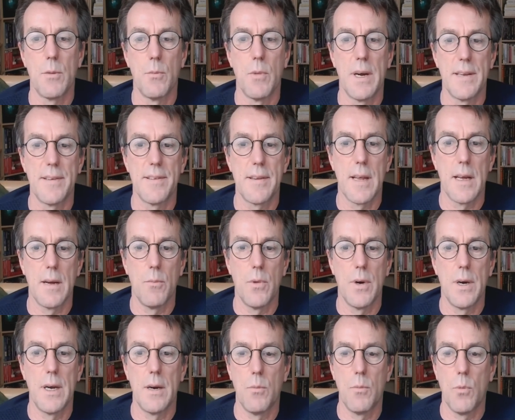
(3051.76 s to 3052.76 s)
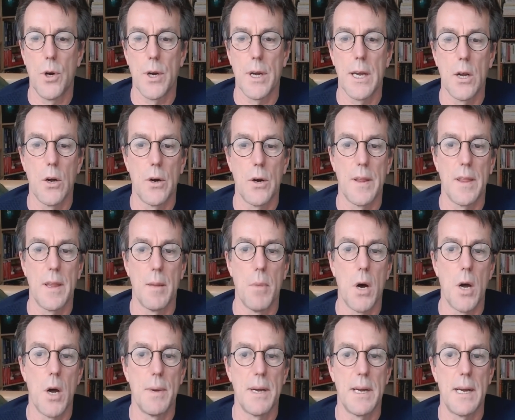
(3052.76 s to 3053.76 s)
ones that we're working on at the
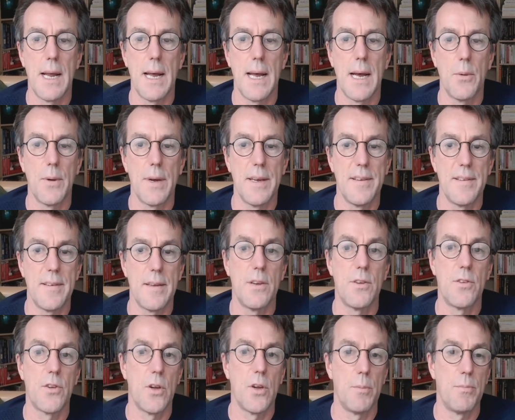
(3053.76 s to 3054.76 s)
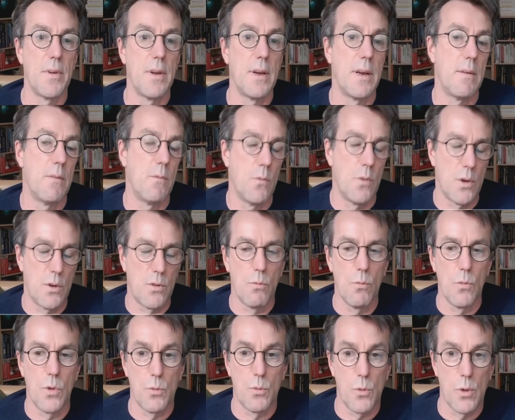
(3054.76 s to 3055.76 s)
moment now is in terms which
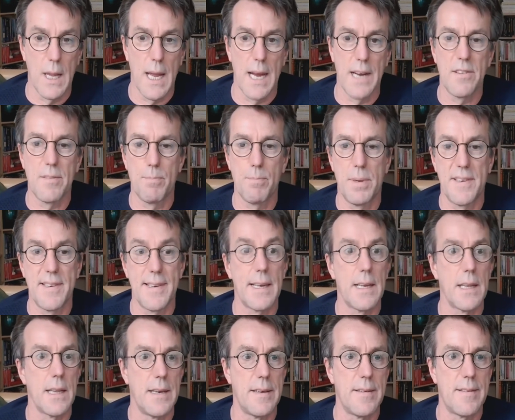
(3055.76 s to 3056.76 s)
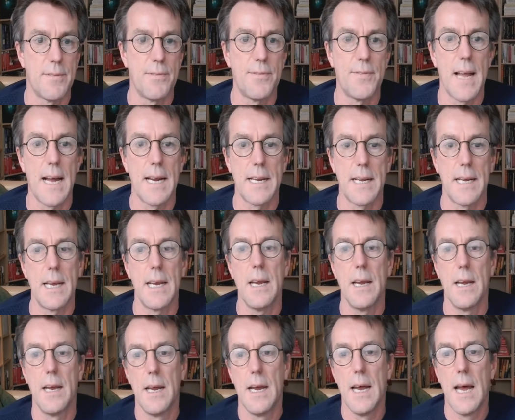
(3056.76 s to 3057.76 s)
relates particularly to flooding.
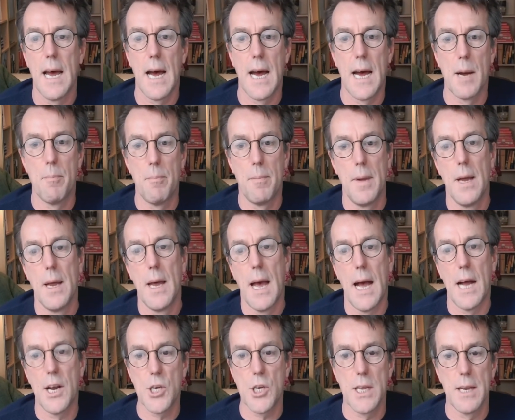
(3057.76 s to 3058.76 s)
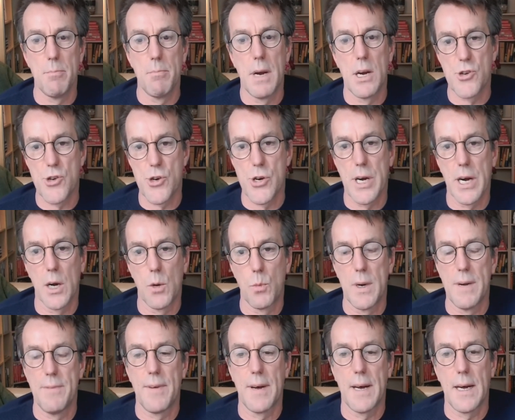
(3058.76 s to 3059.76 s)
Actually, measuring a
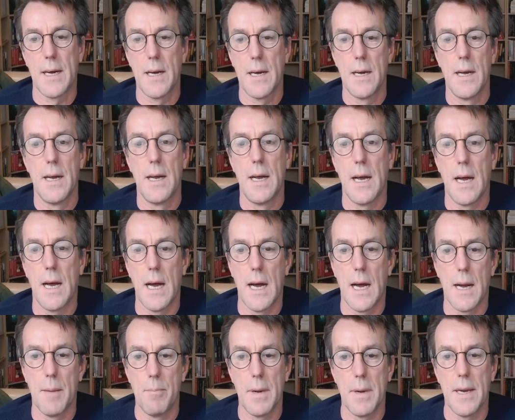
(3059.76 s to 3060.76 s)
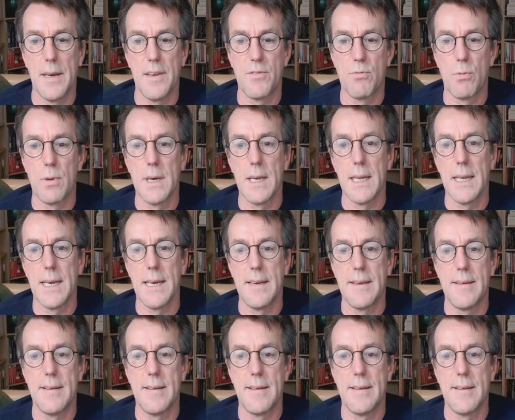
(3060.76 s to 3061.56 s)
river is really